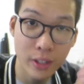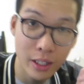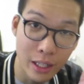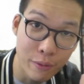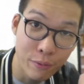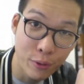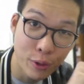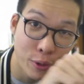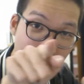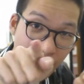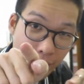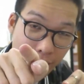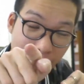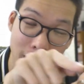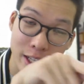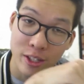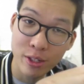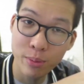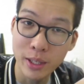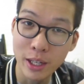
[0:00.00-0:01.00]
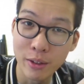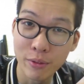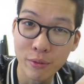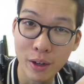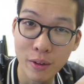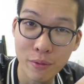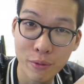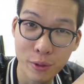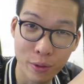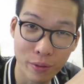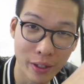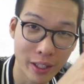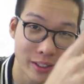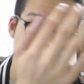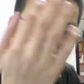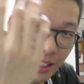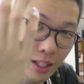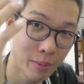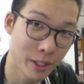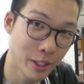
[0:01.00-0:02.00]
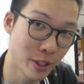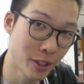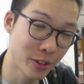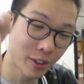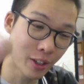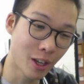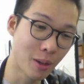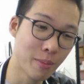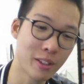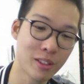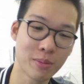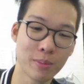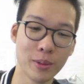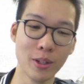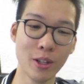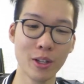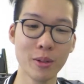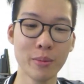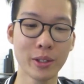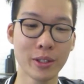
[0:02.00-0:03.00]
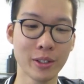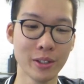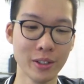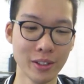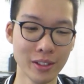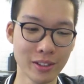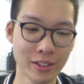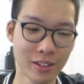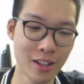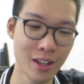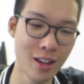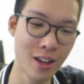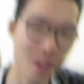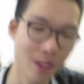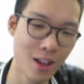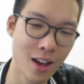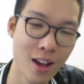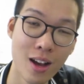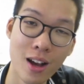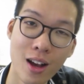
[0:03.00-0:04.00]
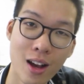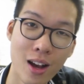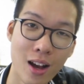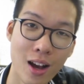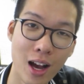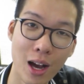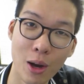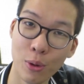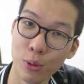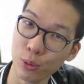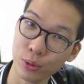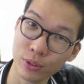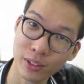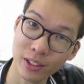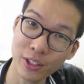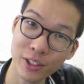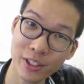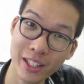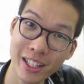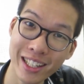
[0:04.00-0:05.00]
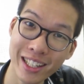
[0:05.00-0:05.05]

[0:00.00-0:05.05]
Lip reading: So yeah, if you're running HBF Run for a reason, let me know in the comments below because I will see you